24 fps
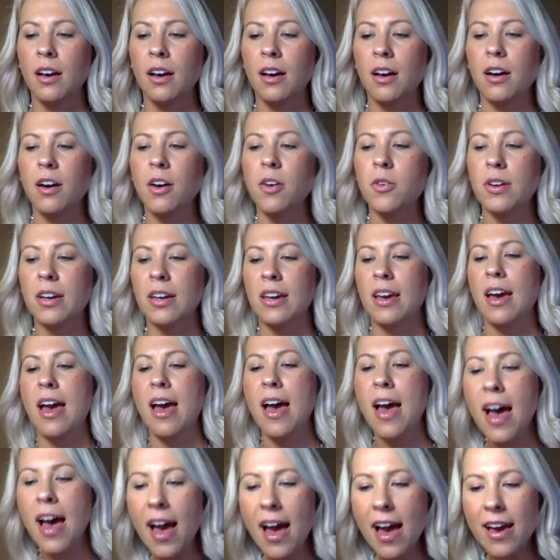
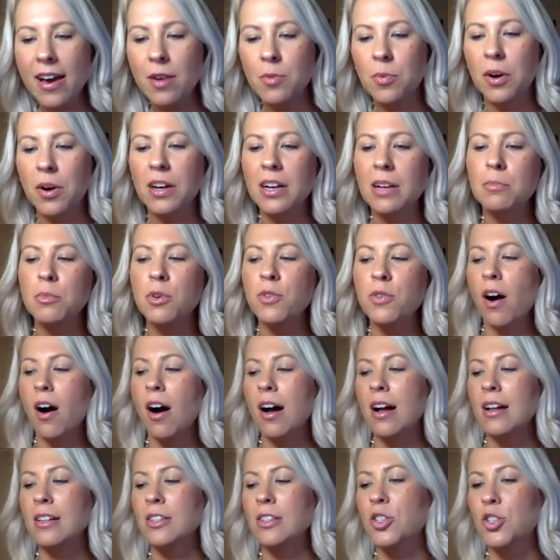Okay, and we're gonna move
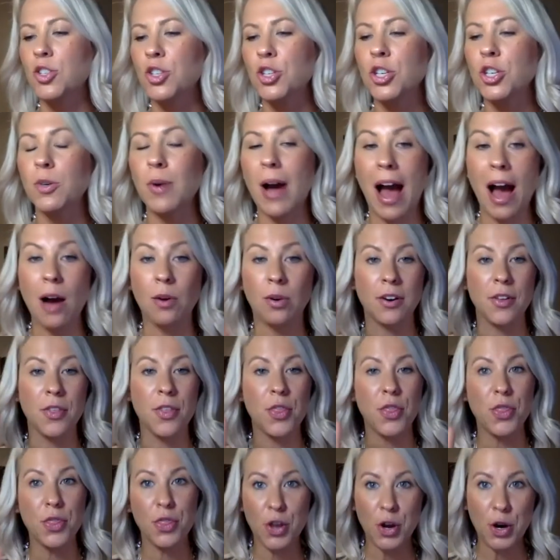on to our
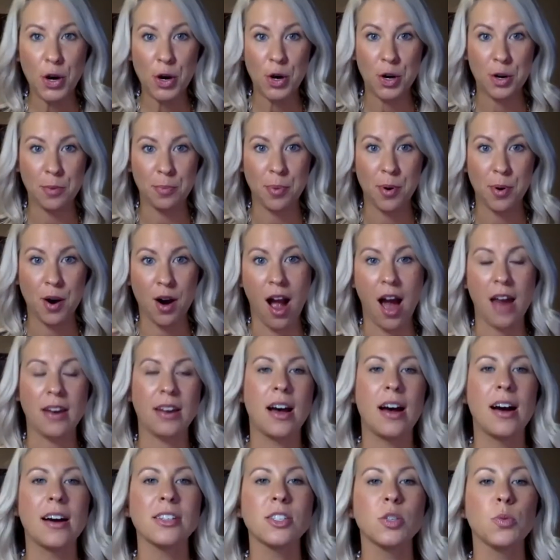3rd
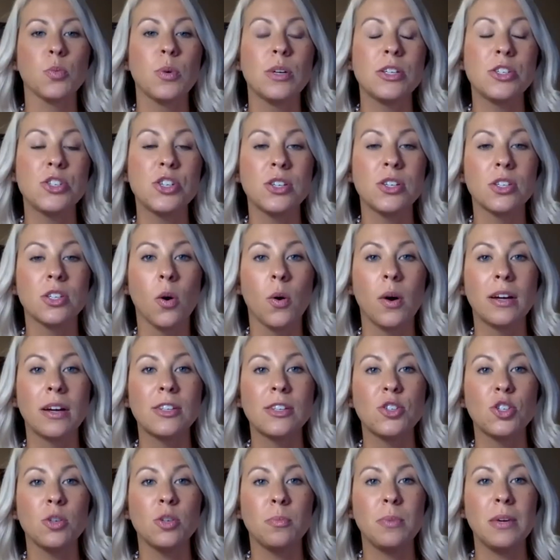product, which is going
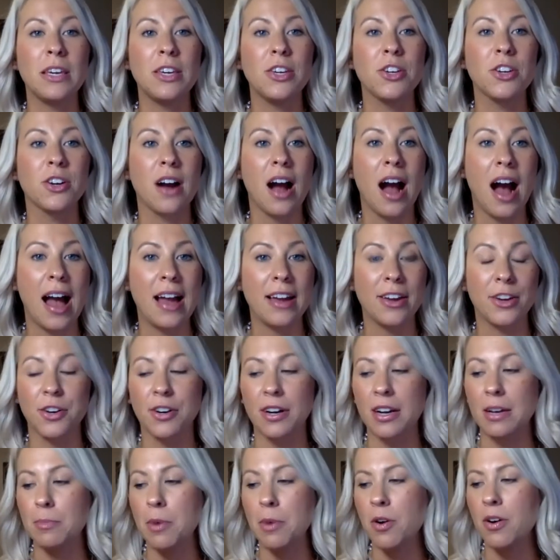to be your eye
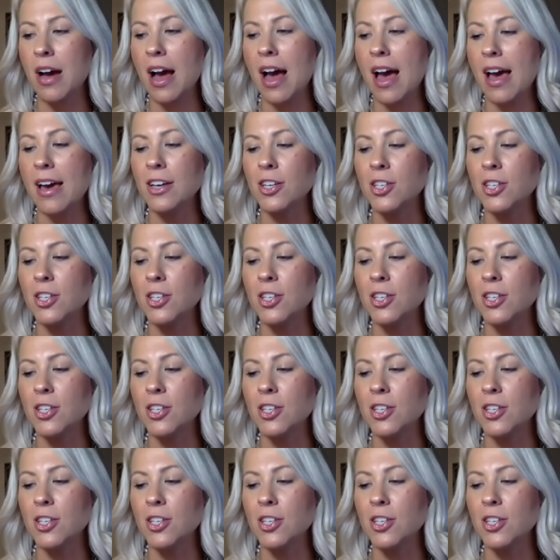cream, okay?